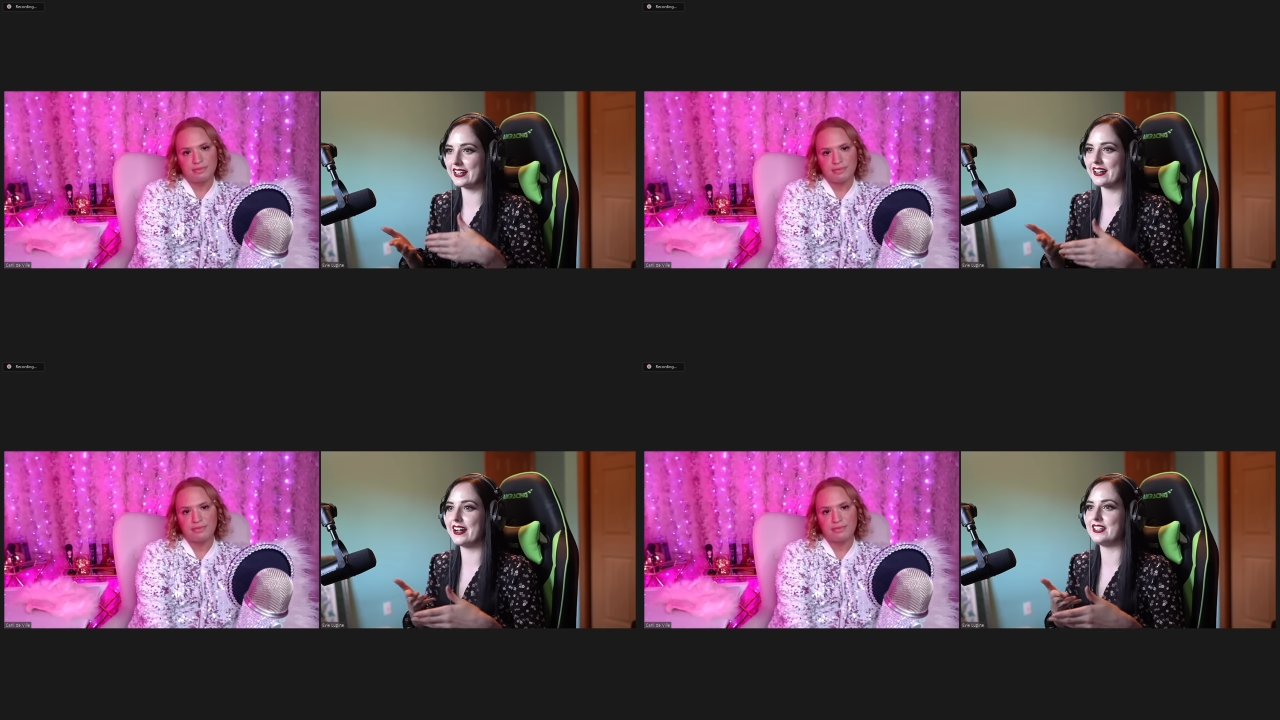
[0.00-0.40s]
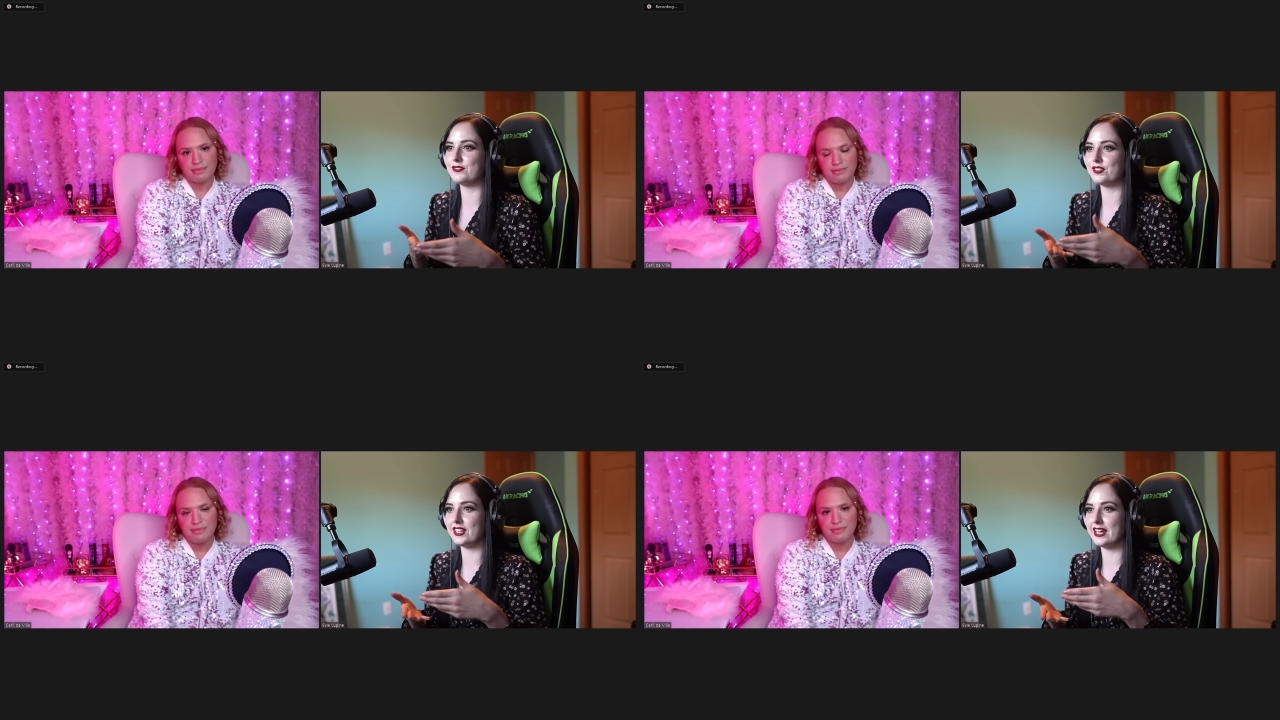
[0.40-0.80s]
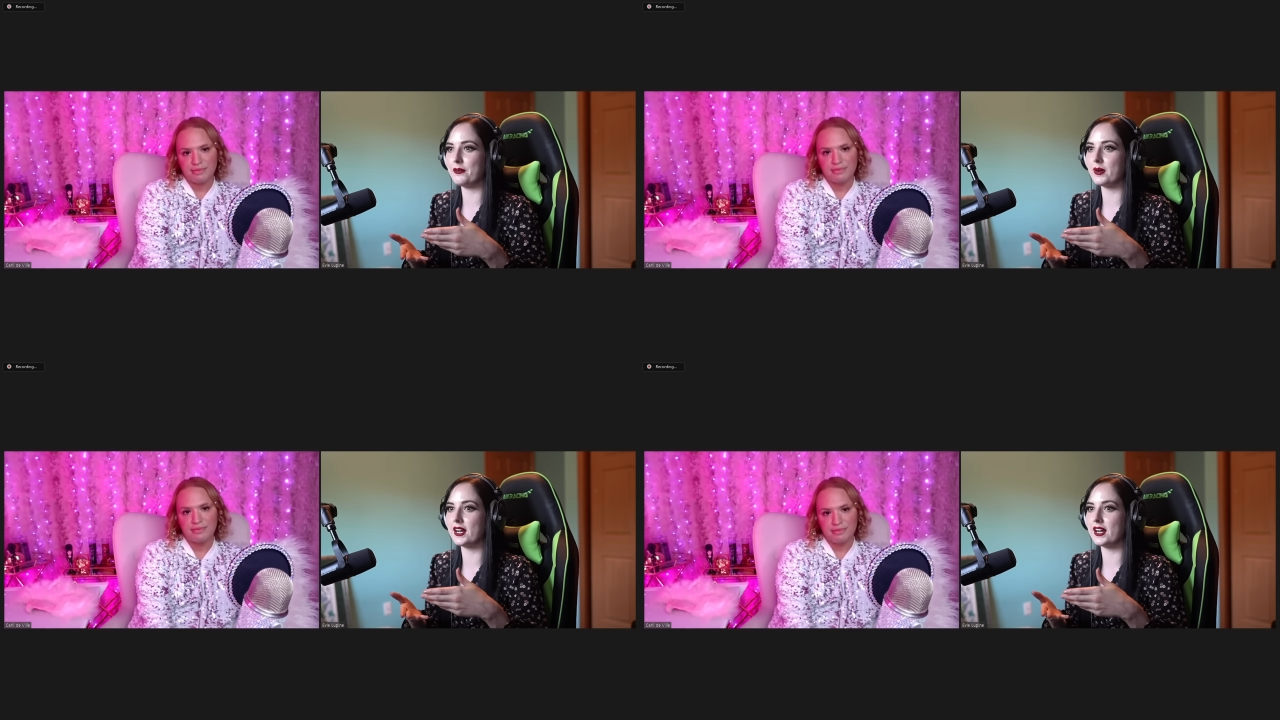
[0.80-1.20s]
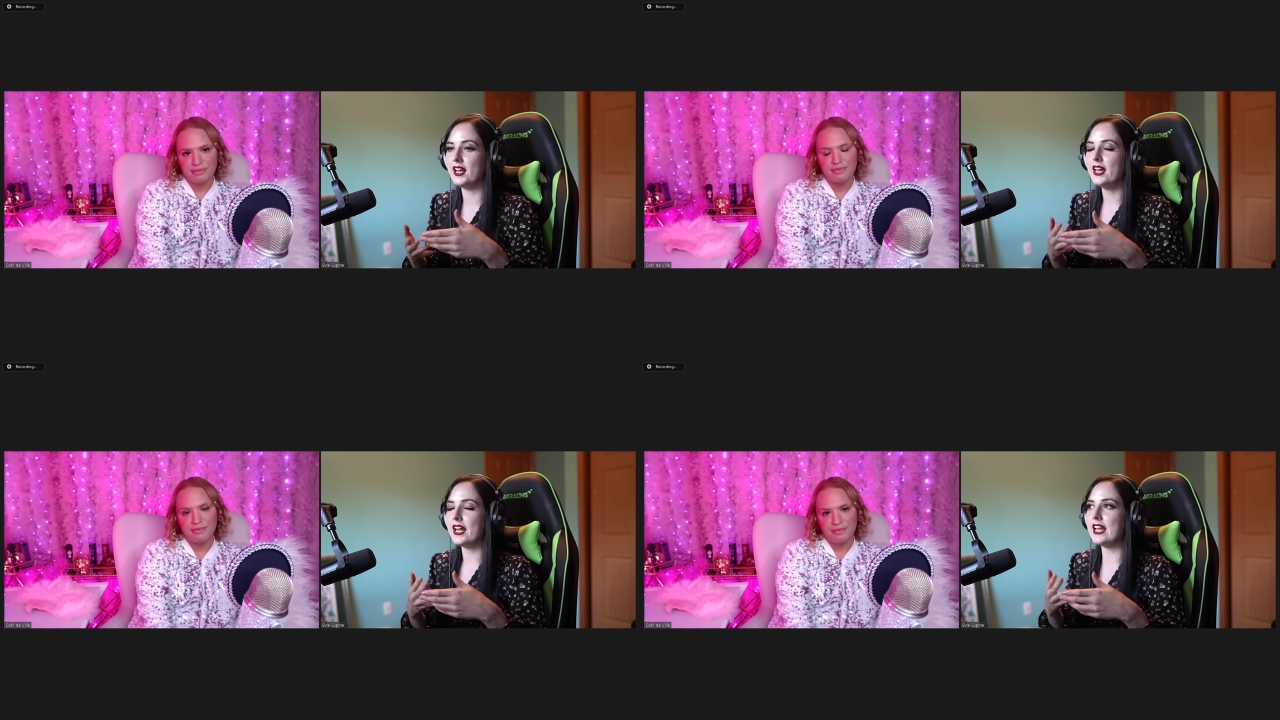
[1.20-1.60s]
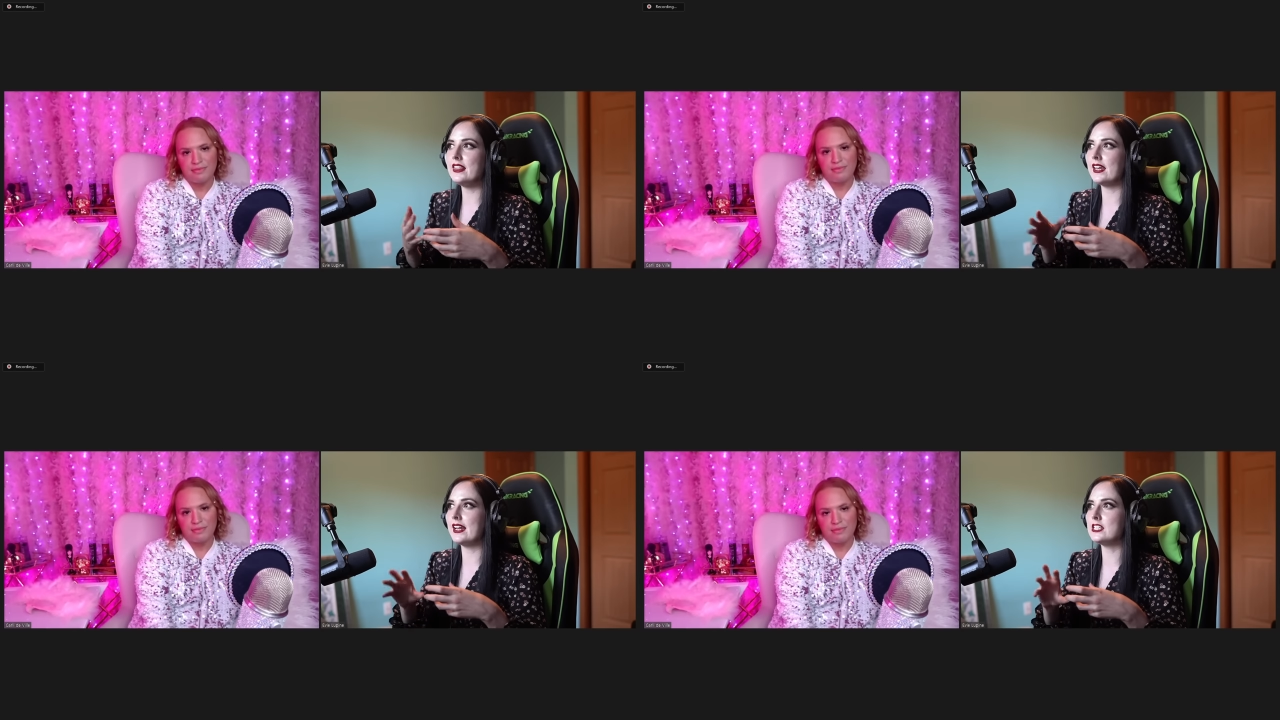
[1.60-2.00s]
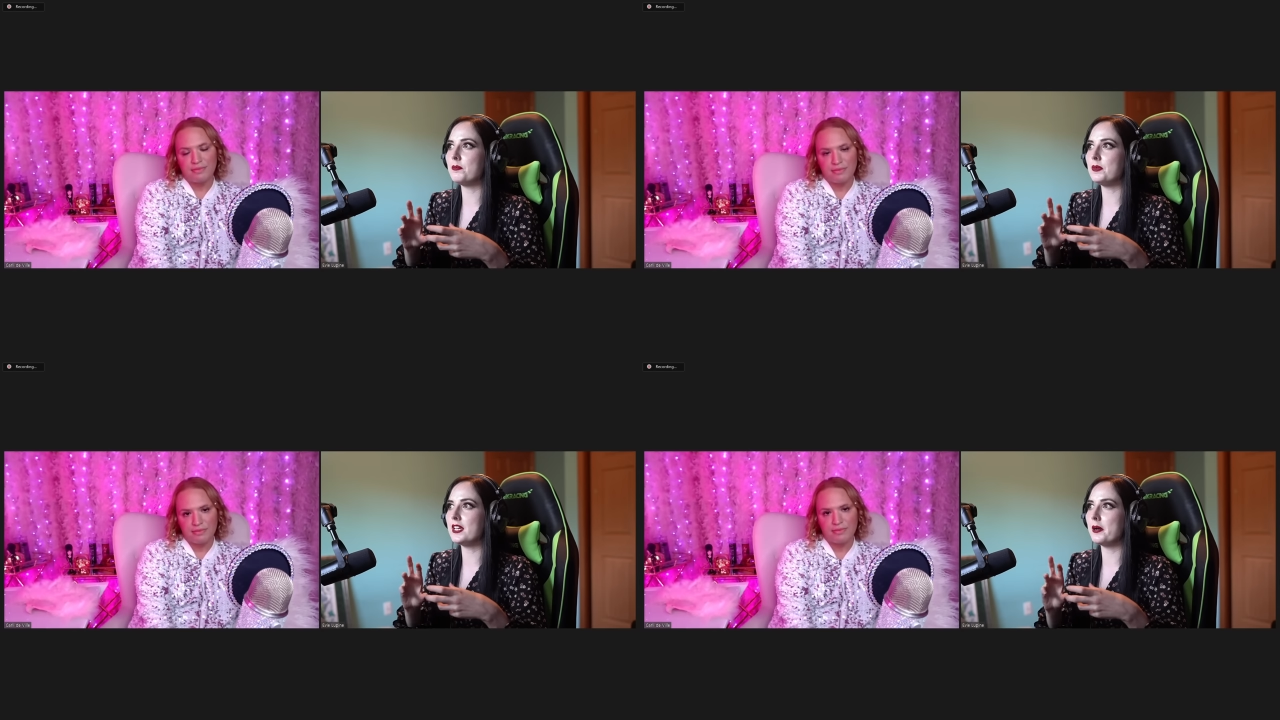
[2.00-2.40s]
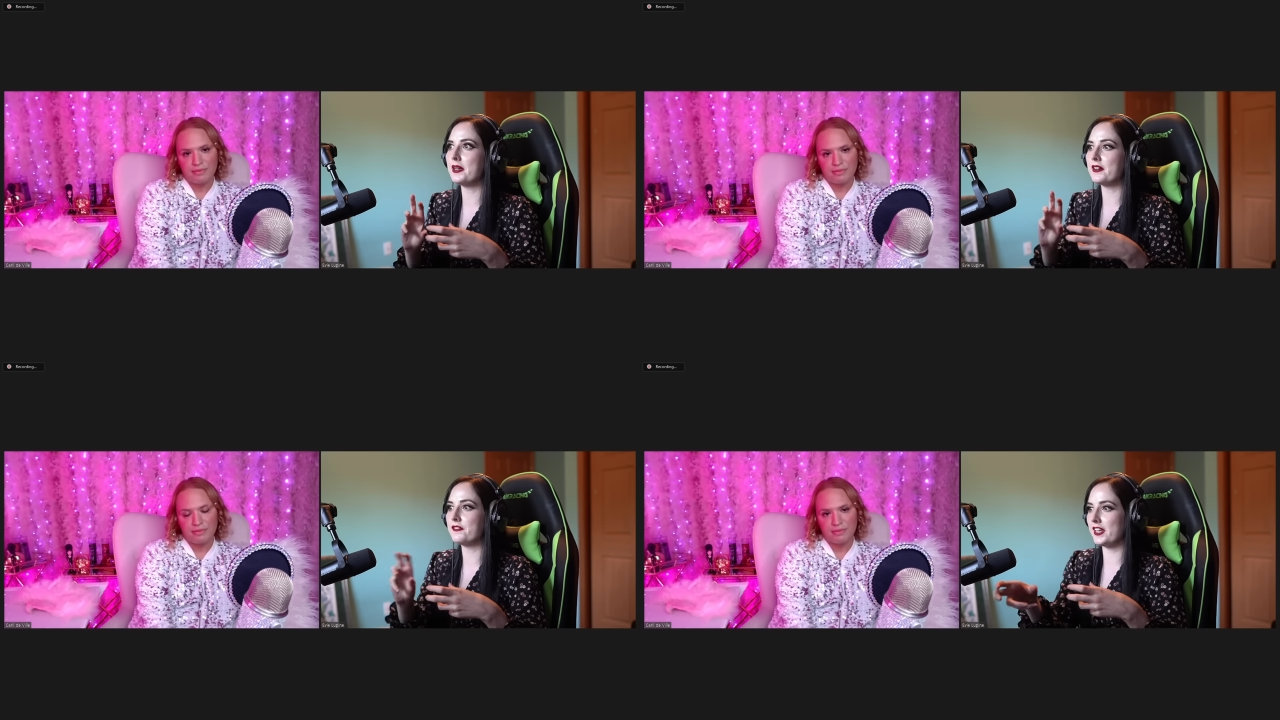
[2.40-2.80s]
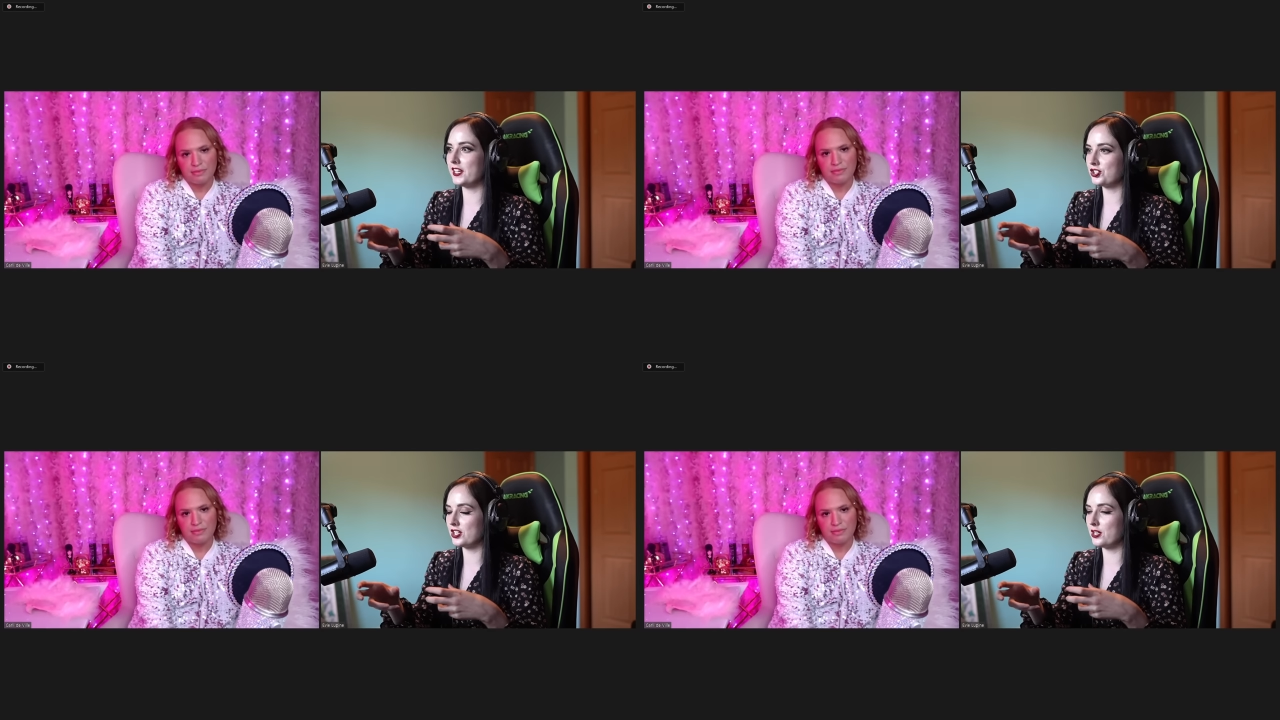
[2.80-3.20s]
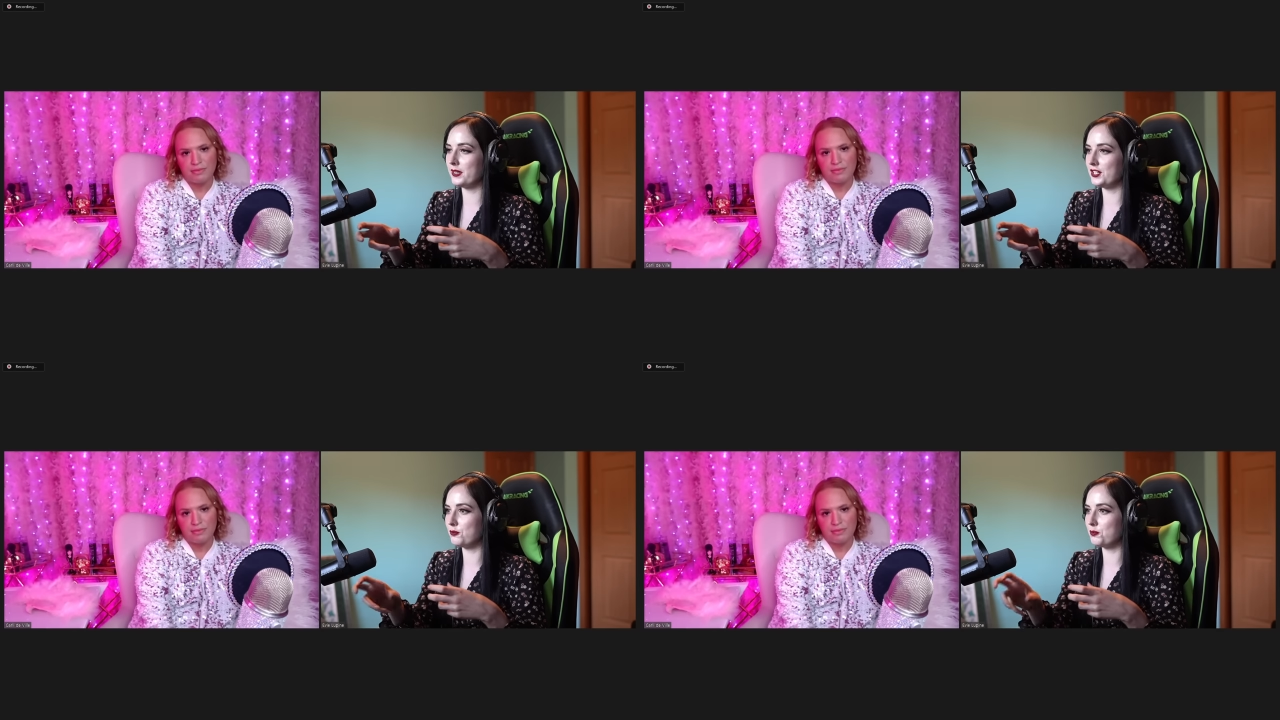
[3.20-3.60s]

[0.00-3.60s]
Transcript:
Speaker 1: kind of thing where it then ends up becoming a fetish image